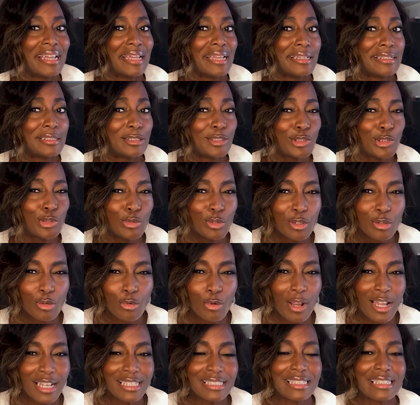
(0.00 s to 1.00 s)
and do it
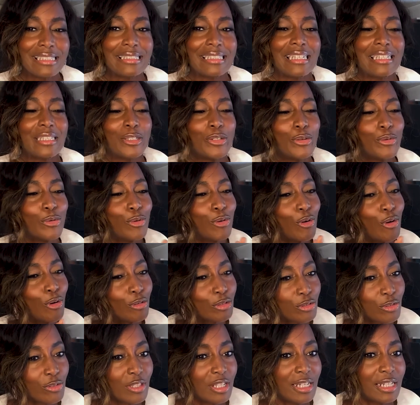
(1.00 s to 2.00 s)
right and then you
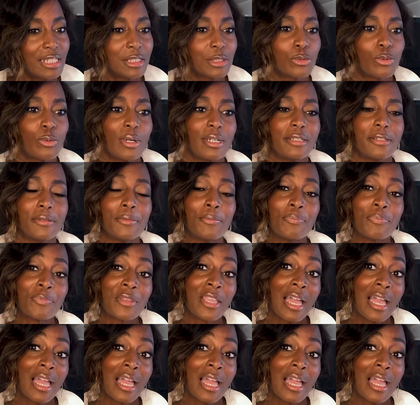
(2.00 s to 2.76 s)
go to the next one.